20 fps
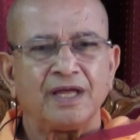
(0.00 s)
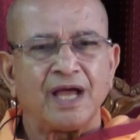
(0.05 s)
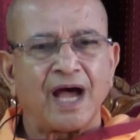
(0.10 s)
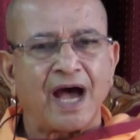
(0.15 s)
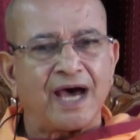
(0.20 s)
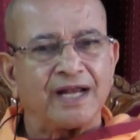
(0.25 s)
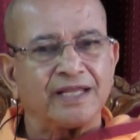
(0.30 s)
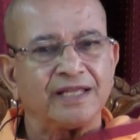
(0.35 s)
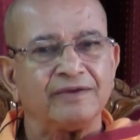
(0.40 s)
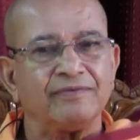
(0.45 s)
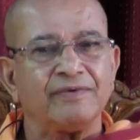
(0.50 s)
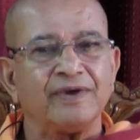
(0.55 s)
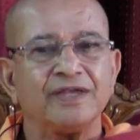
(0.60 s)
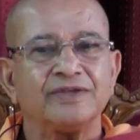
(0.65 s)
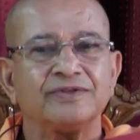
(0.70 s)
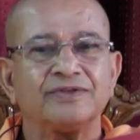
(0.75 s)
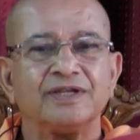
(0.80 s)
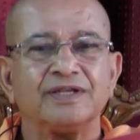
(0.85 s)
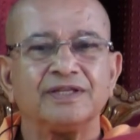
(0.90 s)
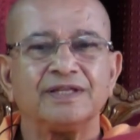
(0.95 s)
Are they
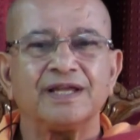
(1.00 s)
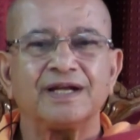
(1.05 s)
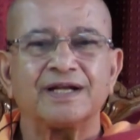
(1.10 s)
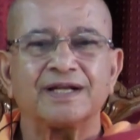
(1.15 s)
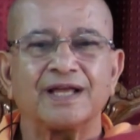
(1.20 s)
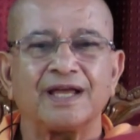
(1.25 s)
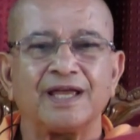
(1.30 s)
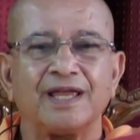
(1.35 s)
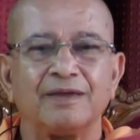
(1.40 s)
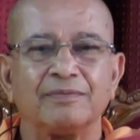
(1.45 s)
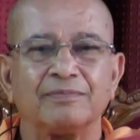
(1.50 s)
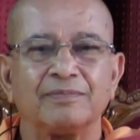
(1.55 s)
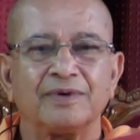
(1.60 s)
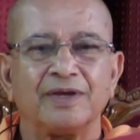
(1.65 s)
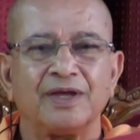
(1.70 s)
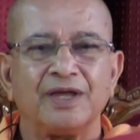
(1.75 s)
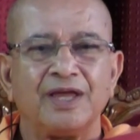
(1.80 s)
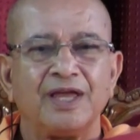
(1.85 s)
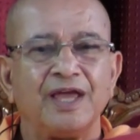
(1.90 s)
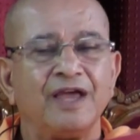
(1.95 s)
wasting their time?
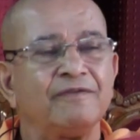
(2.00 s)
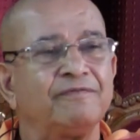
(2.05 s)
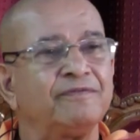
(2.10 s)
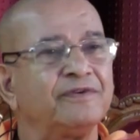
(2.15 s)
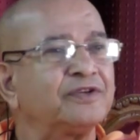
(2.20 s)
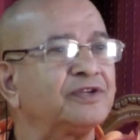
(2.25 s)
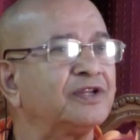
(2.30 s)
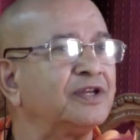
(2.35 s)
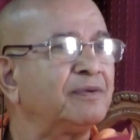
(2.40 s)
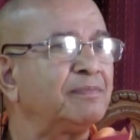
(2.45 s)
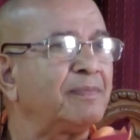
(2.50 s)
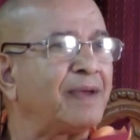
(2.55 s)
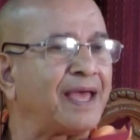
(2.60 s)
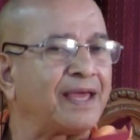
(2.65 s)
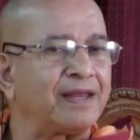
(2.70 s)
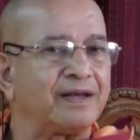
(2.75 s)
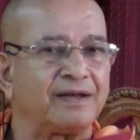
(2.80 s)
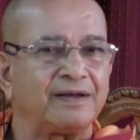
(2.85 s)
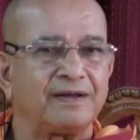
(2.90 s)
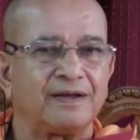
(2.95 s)
A
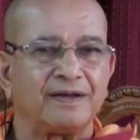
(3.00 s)
fisherman